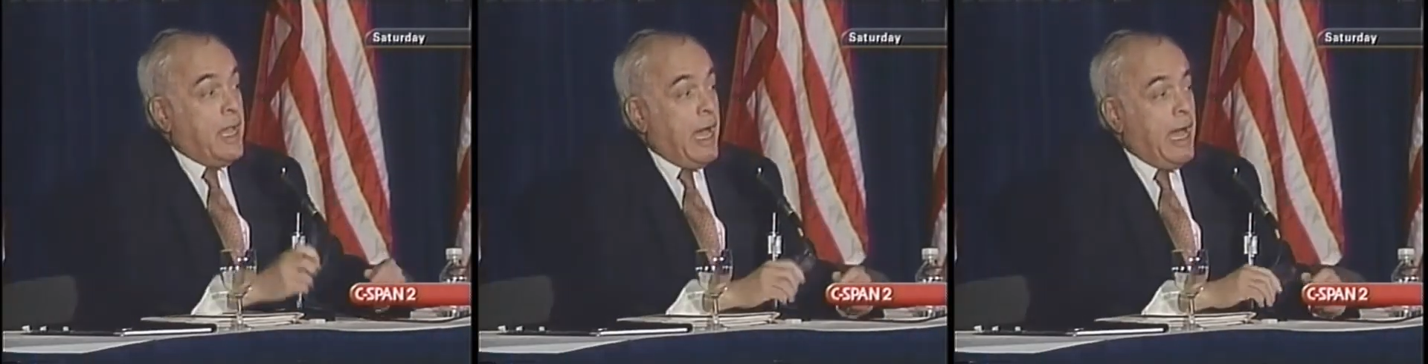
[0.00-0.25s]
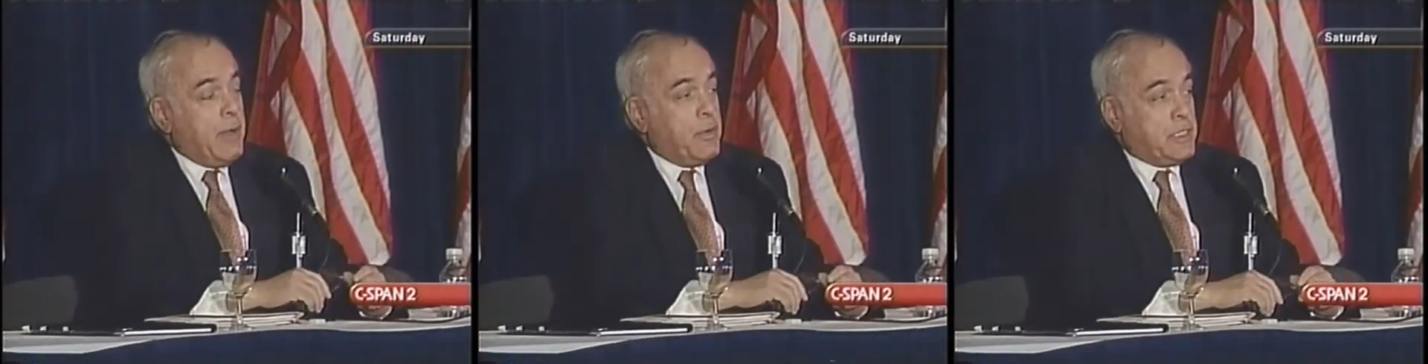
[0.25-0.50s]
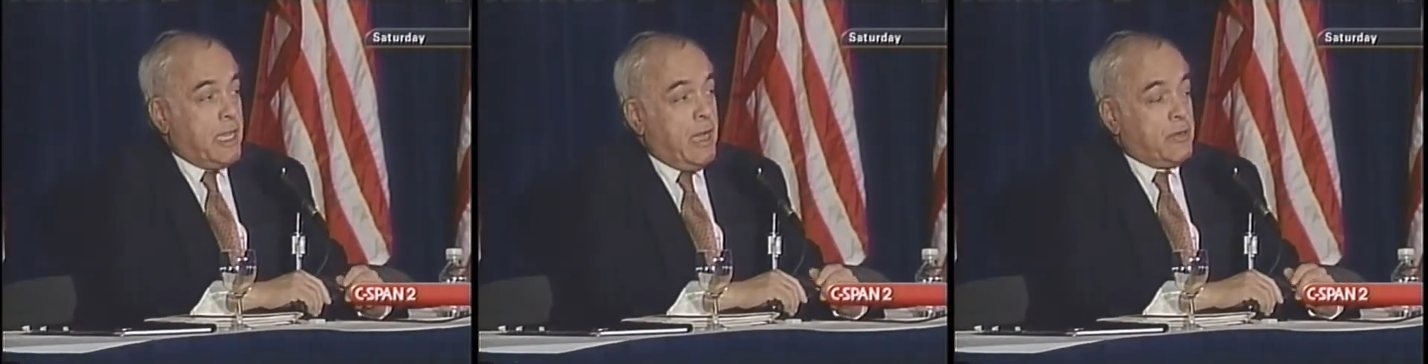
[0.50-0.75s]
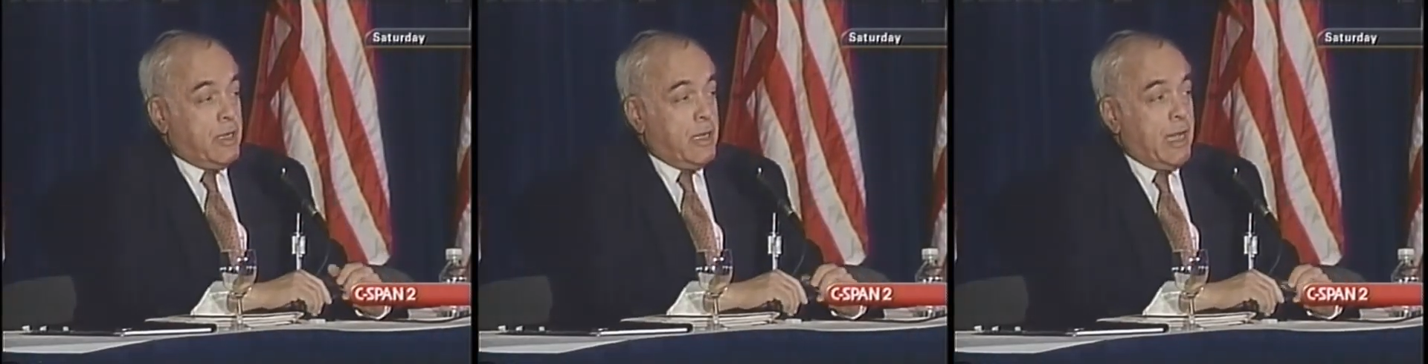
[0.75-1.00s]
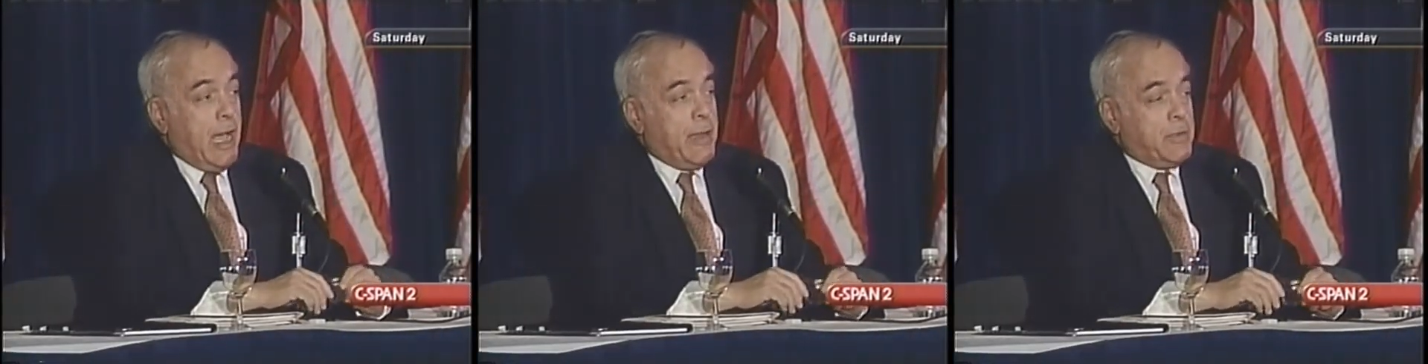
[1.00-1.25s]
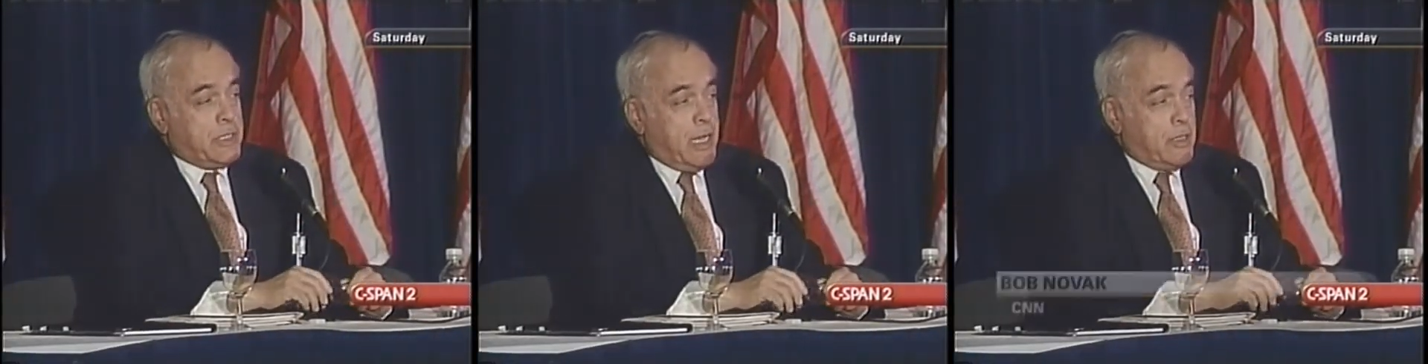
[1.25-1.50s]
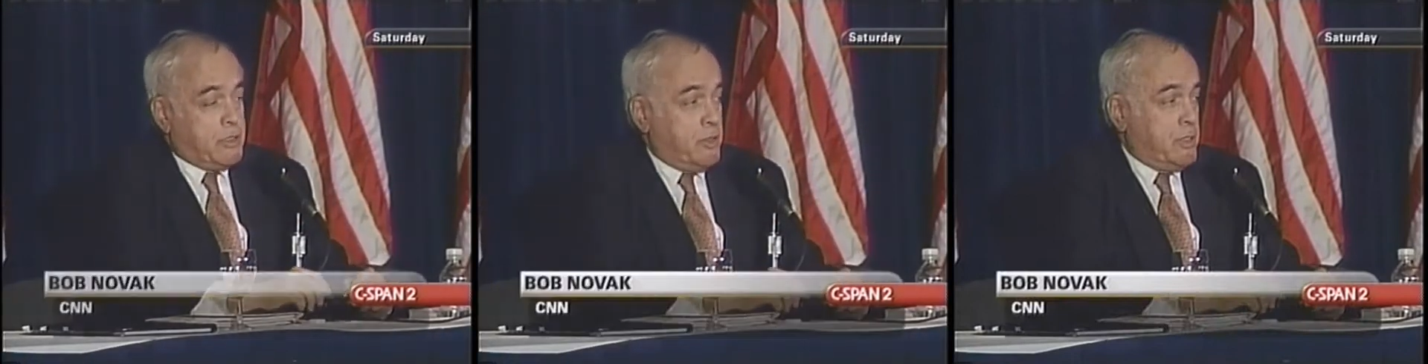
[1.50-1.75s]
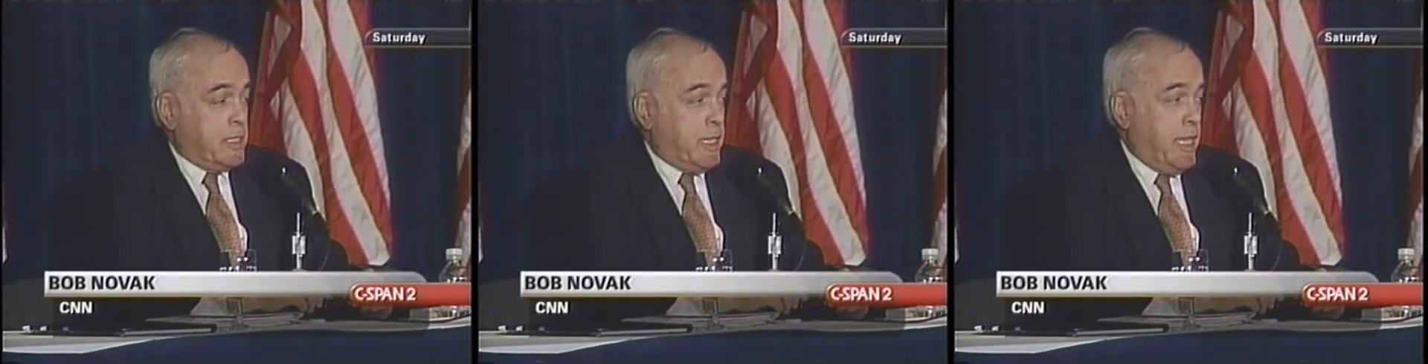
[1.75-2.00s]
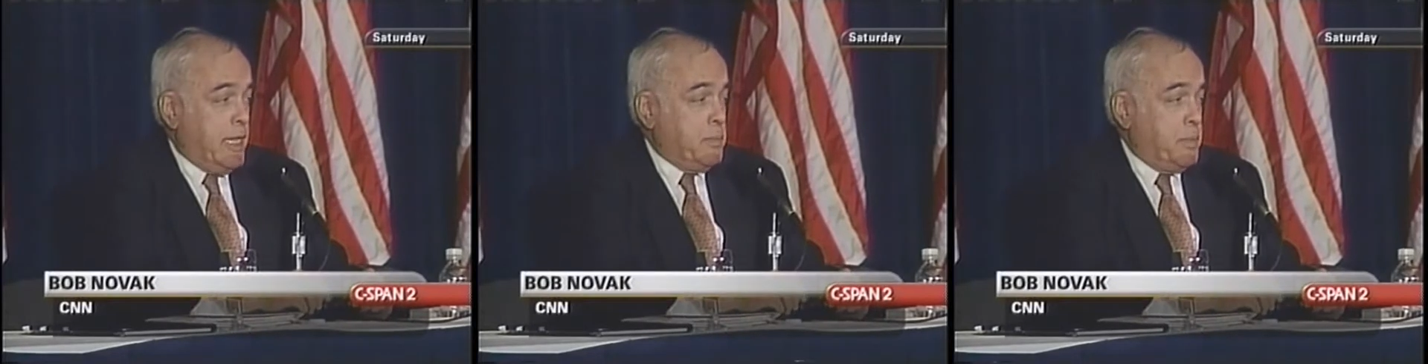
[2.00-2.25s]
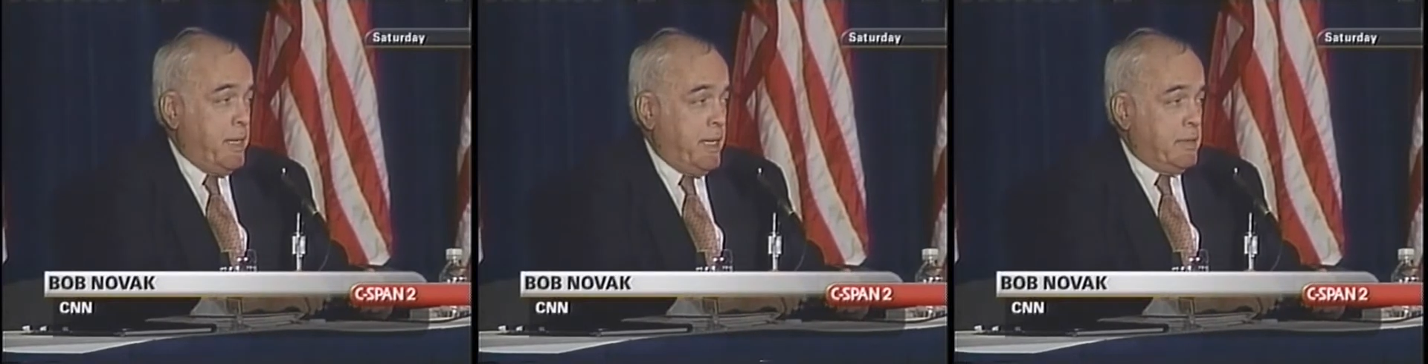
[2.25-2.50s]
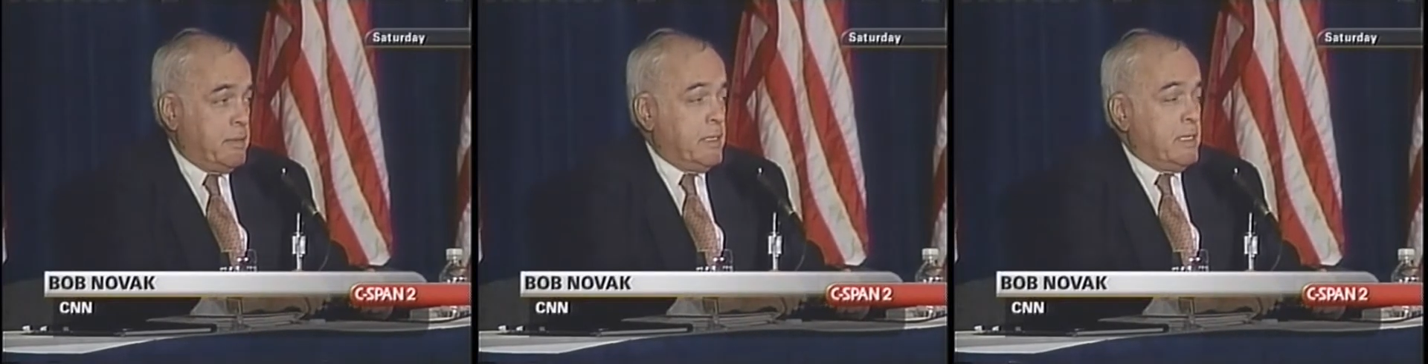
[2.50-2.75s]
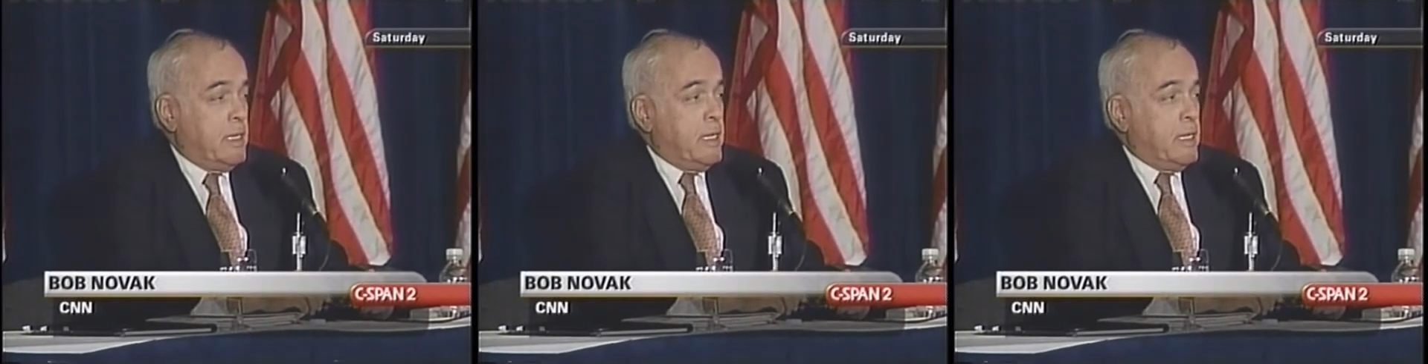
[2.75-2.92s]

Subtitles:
I was out during the campaign